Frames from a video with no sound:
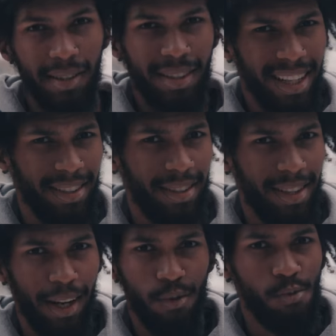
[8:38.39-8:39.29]
sense,
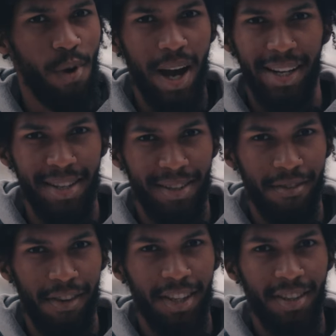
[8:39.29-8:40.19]
like, why these
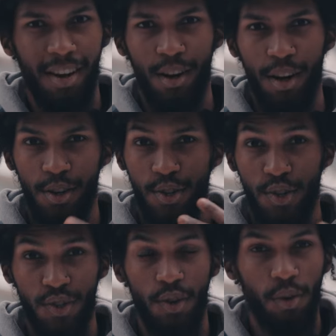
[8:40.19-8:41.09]
events are
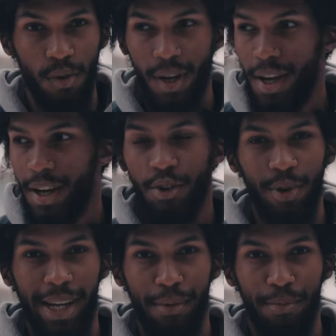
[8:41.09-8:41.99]
so
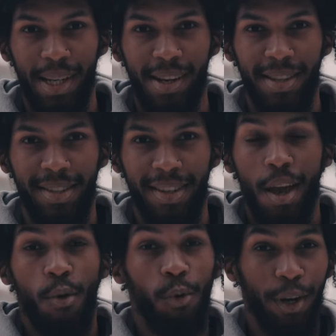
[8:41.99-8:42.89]
great, because
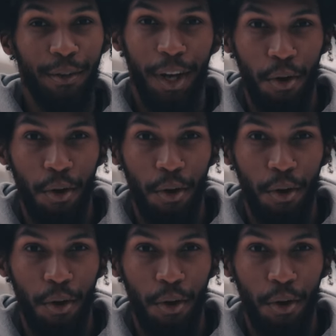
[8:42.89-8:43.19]
one of the